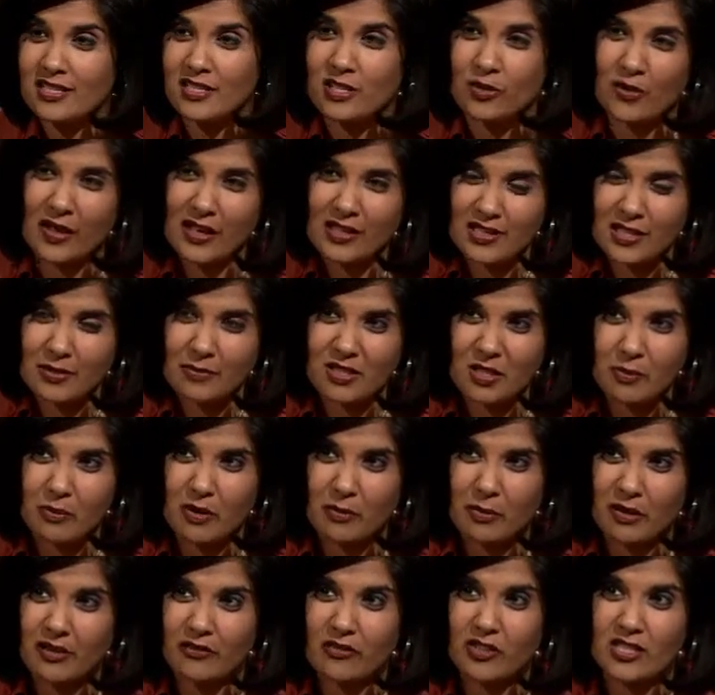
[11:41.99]
So that seems to be a
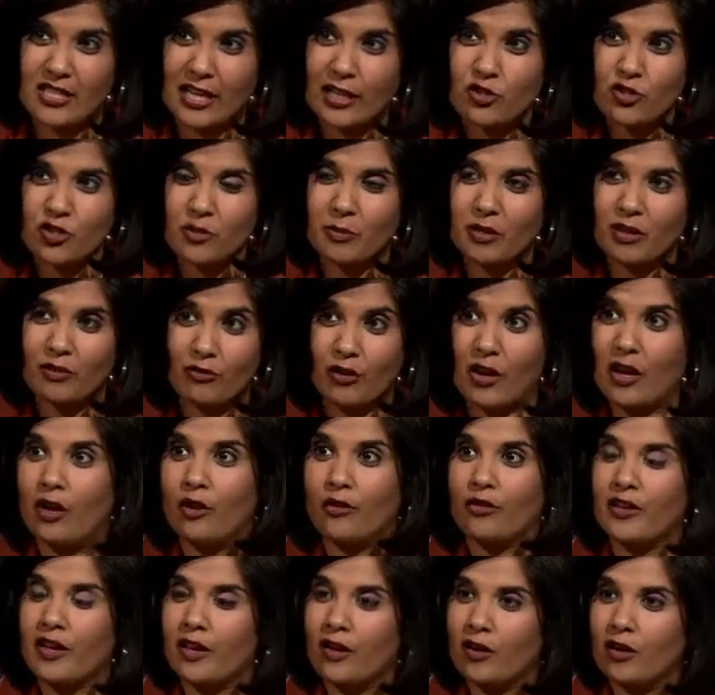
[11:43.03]
bit of a detriment for
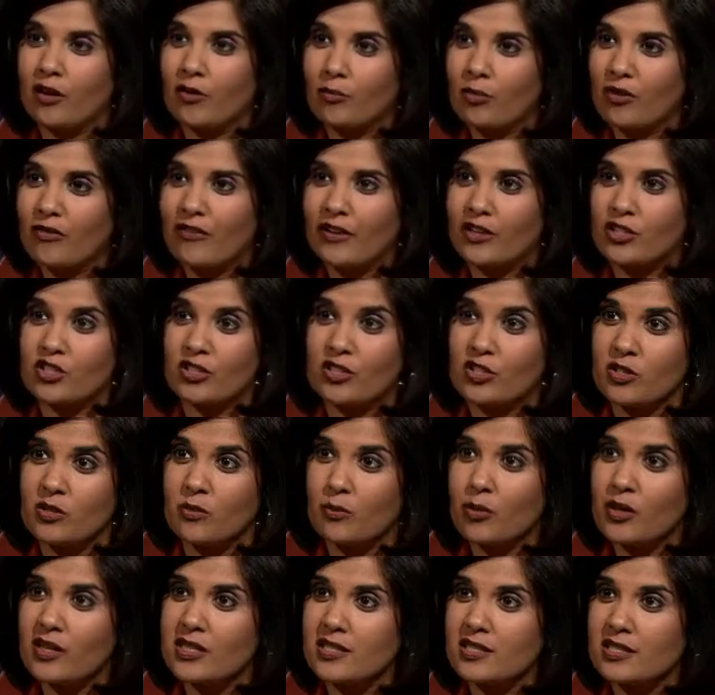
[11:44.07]
healthcare well, professionals. Well, but if I
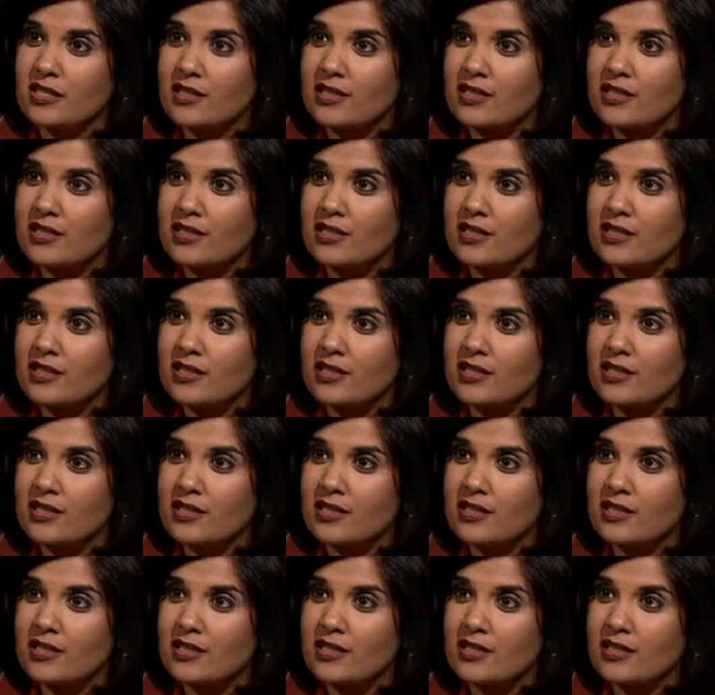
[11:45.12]
have races. more